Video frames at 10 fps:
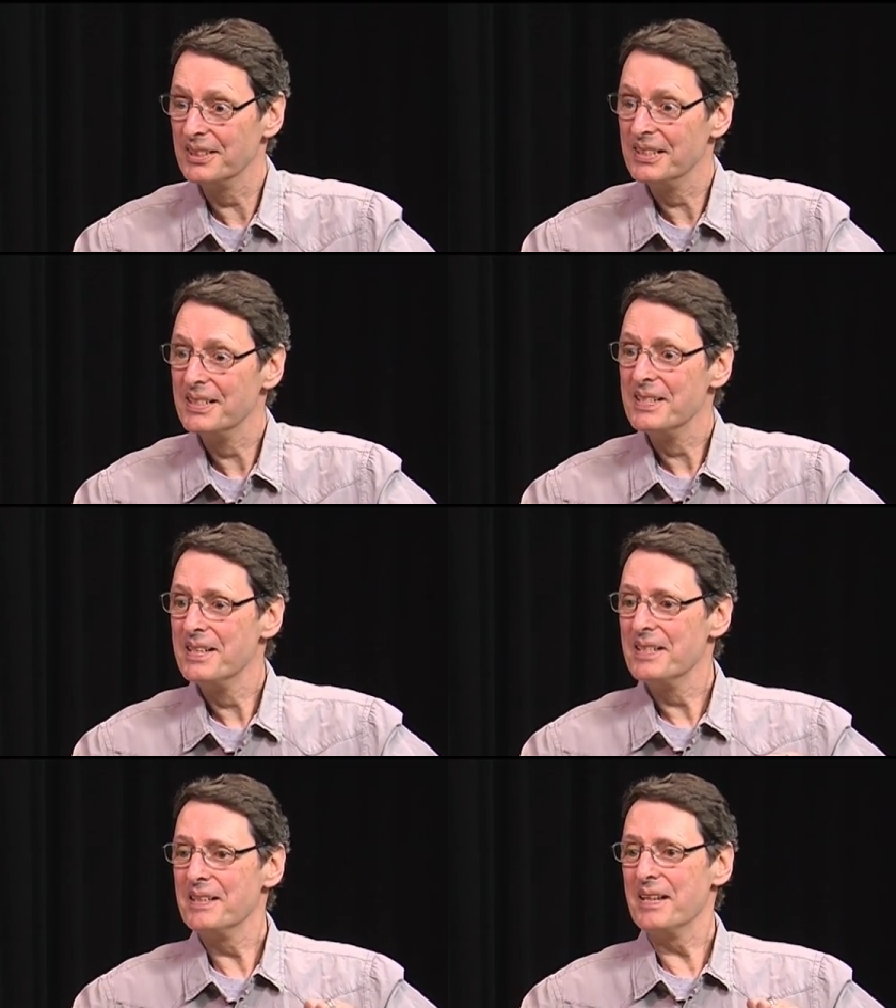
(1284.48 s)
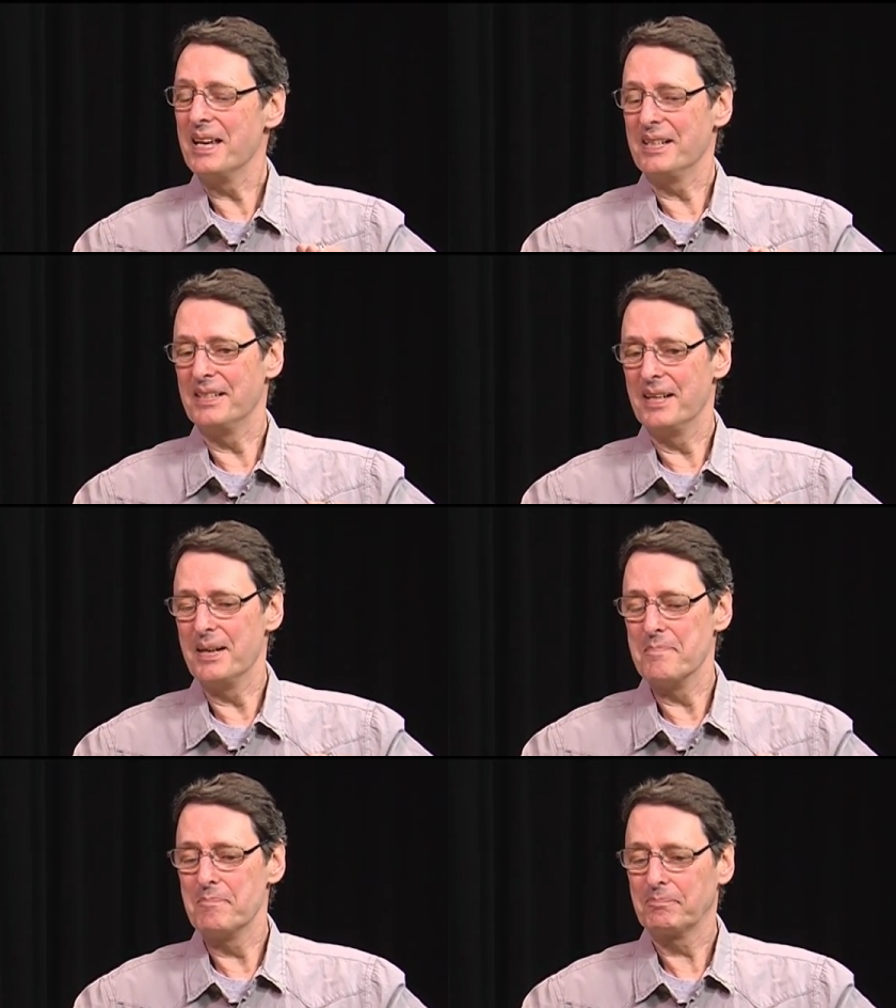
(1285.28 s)
Ah. And
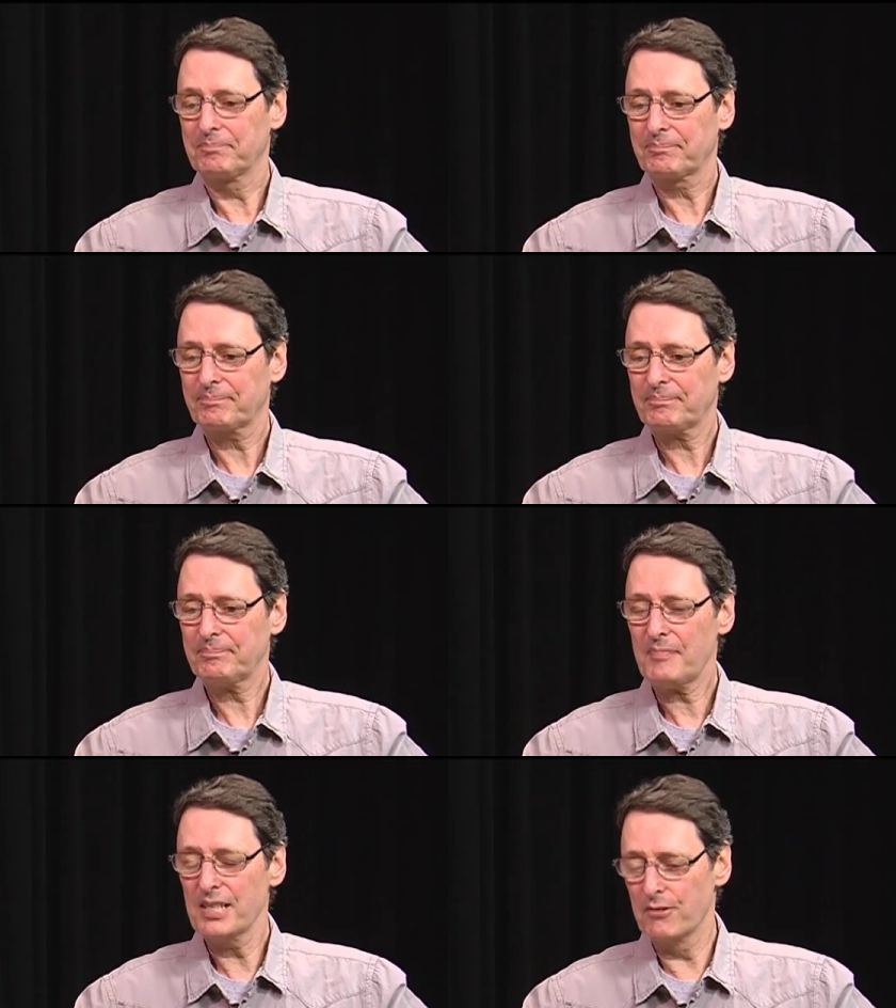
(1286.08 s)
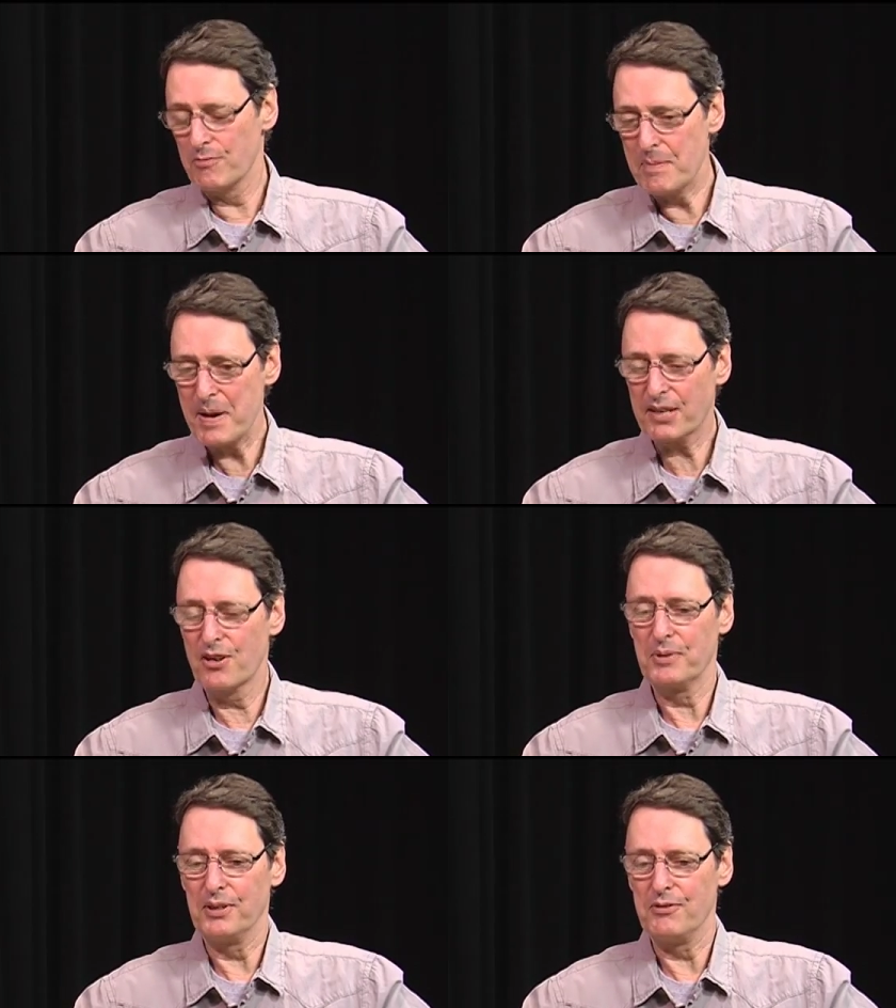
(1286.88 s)
so I went back
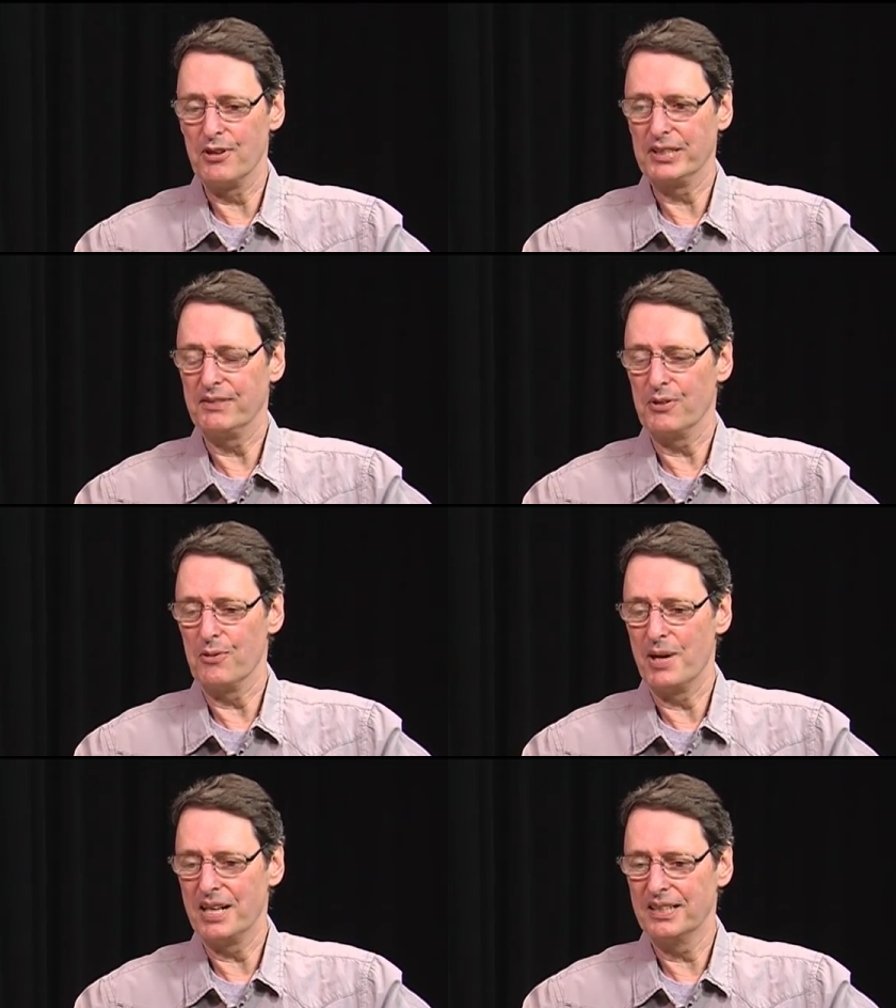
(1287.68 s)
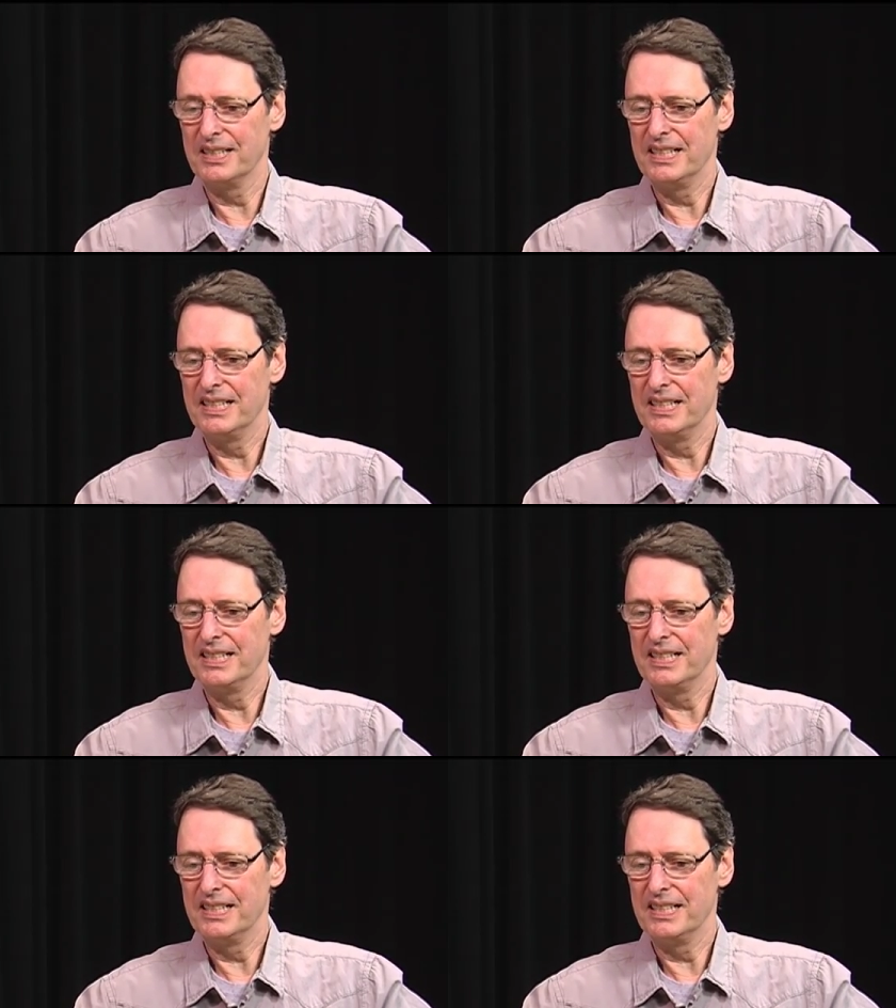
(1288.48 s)
home to New Jersey for a while,